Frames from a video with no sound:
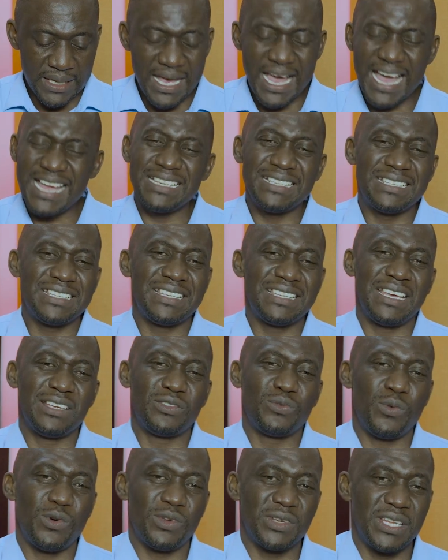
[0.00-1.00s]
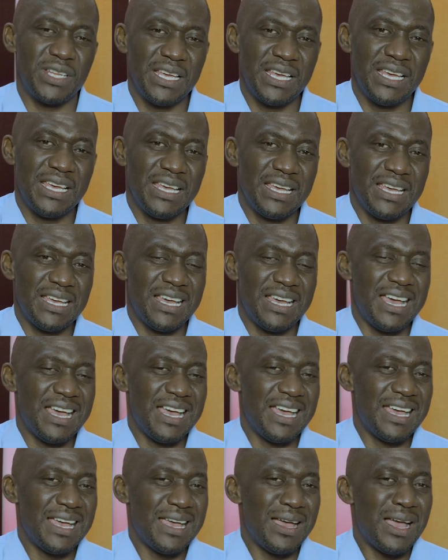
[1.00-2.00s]
And guess what?
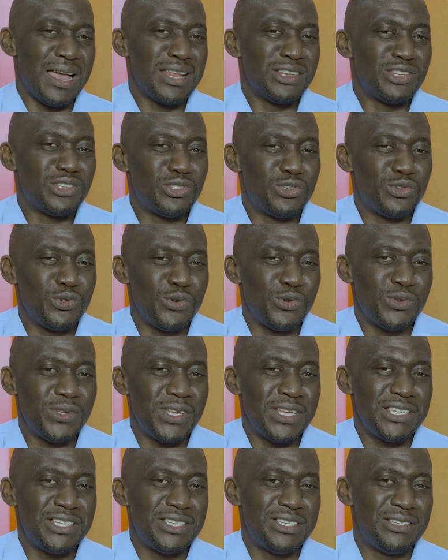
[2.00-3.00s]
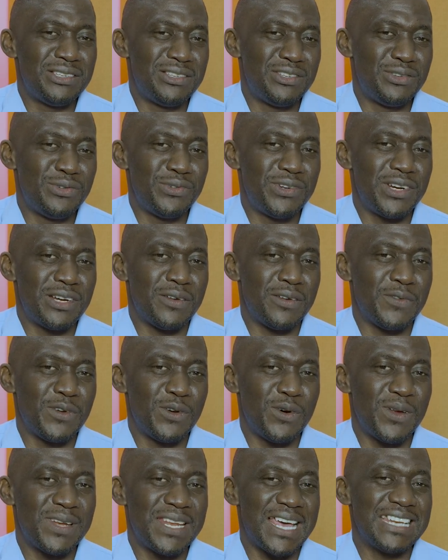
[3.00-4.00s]
Chosen children of
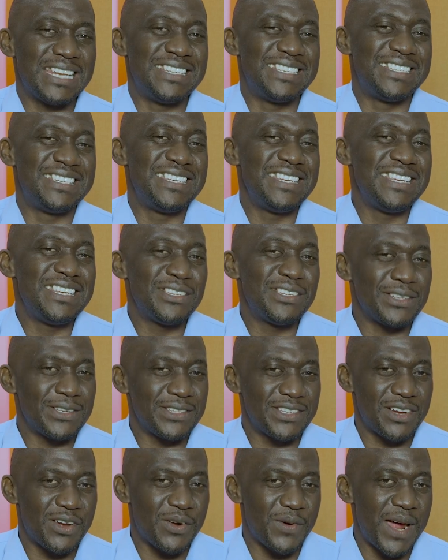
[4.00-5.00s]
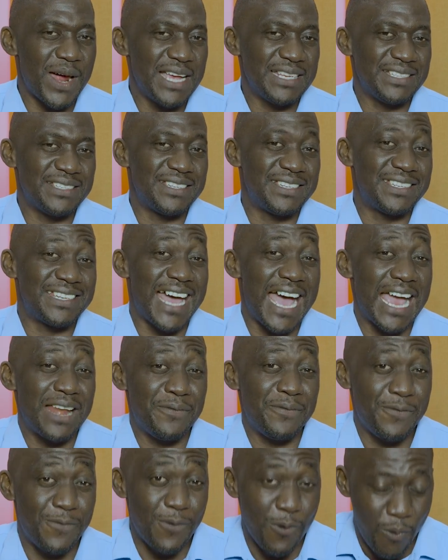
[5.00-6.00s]
God that Jesus Christ
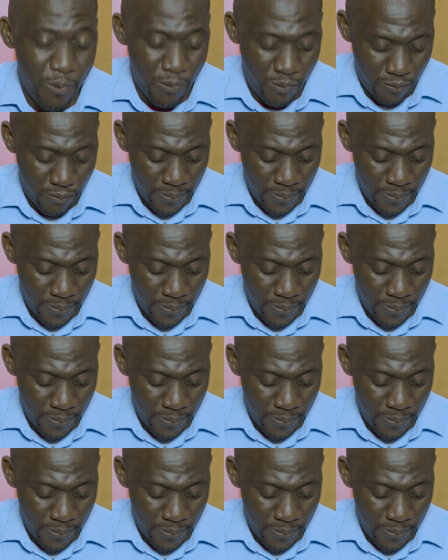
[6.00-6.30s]
died for.